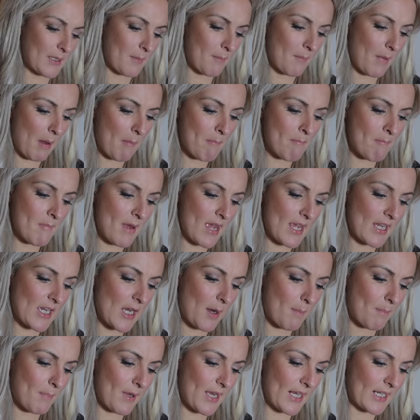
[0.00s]
Some
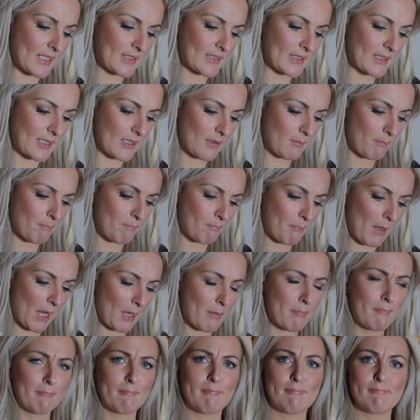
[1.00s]
makeup fix,
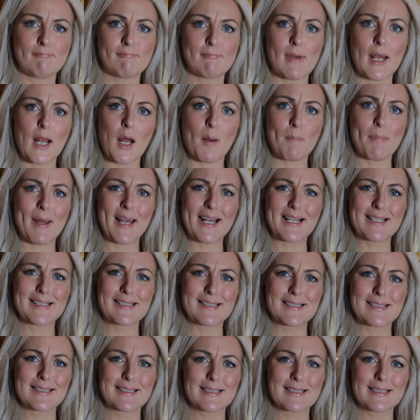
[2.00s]
makeup fix.